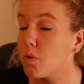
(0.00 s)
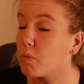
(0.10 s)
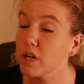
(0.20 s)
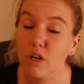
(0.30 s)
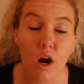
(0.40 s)

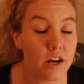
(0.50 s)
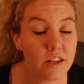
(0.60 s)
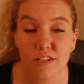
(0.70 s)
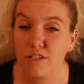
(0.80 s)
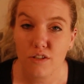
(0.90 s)

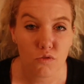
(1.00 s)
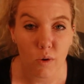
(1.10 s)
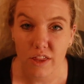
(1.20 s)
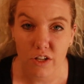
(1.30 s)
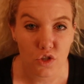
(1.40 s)
regardless of
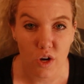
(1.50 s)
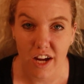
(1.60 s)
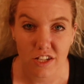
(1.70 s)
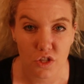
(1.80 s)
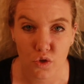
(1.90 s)
what they're
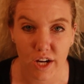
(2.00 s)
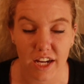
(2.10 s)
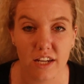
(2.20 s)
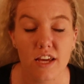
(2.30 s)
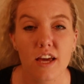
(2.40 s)
trying to
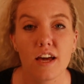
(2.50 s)
train.